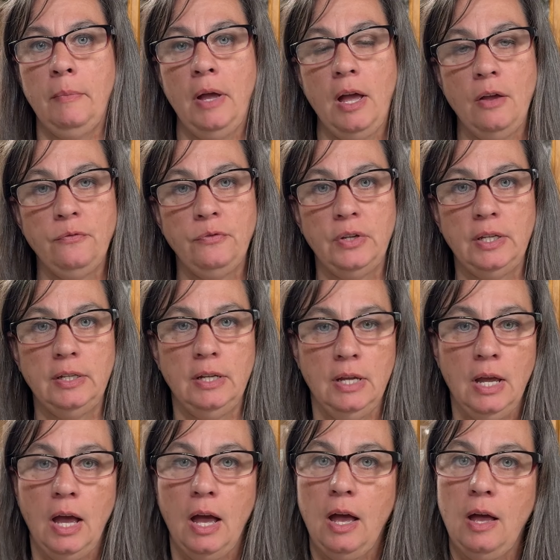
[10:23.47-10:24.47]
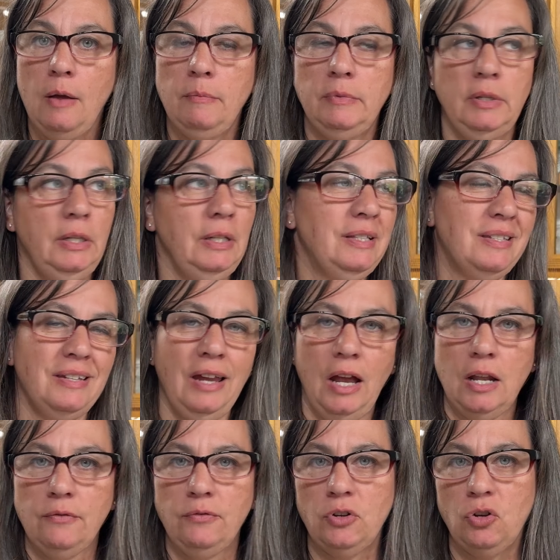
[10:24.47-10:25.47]
oven. Um, it's
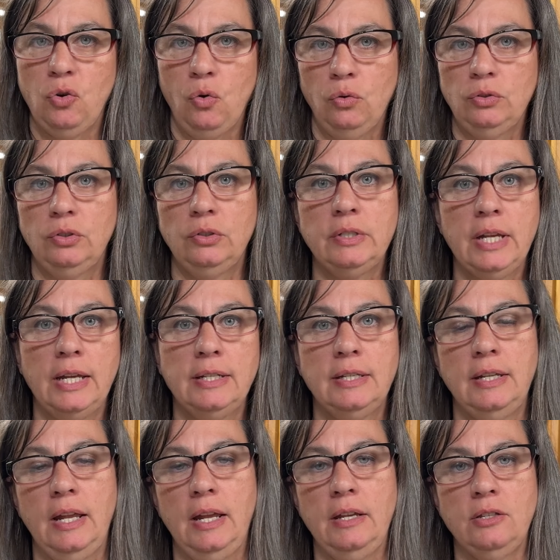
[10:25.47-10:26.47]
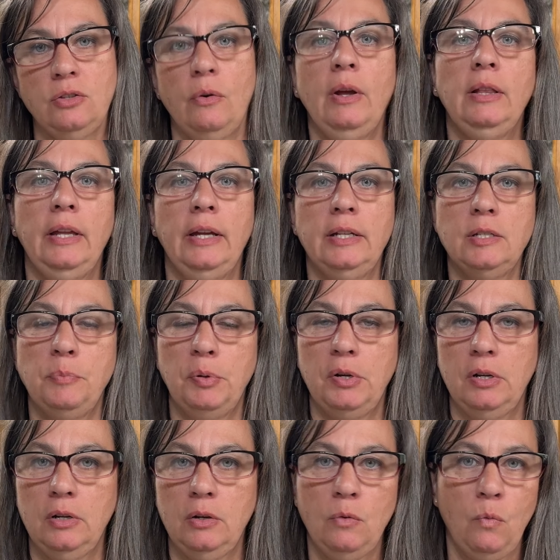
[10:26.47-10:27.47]
kind of a colder day today, so I like to put
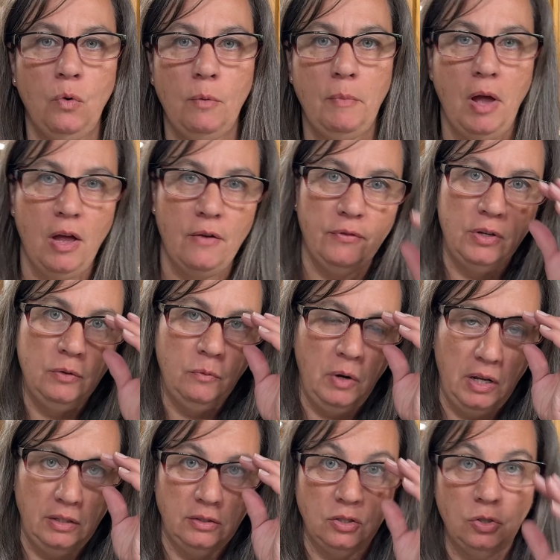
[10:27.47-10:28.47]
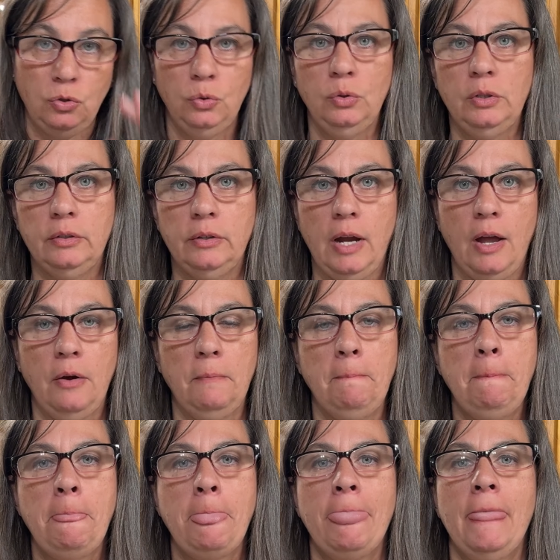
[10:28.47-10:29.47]
it in a warm oven when it's cooler out.
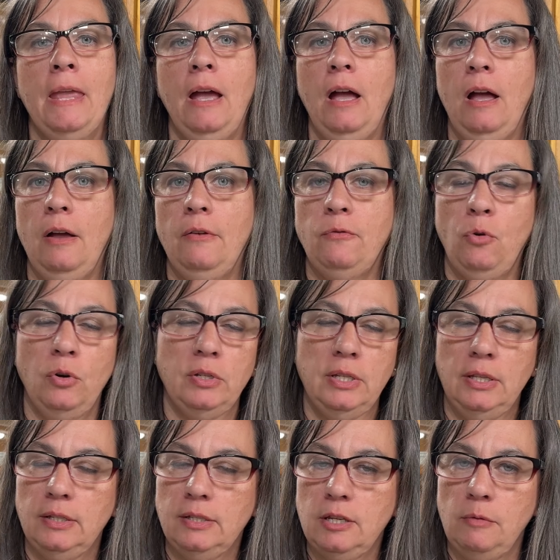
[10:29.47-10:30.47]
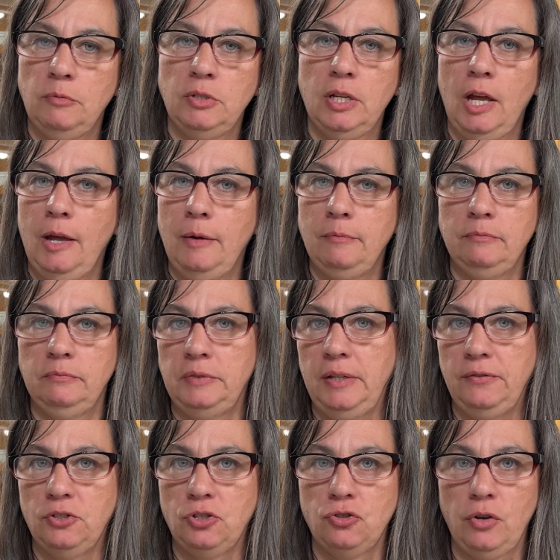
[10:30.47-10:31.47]
Uh, of course, in the summertime,
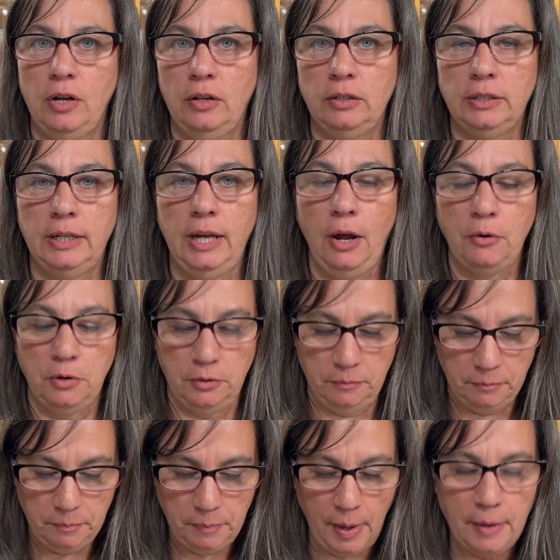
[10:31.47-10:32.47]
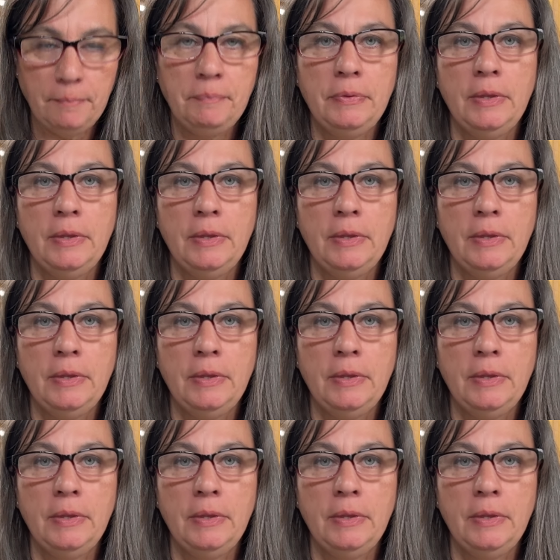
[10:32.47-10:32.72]
leave it straight on the counter. But